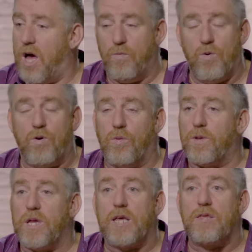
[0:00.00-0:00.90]
I woke up
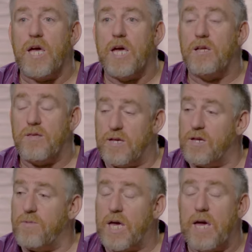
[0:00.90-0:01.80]
the next day and I said,
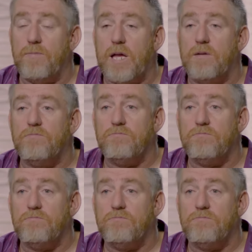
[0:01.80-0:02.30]
I'm a gay man.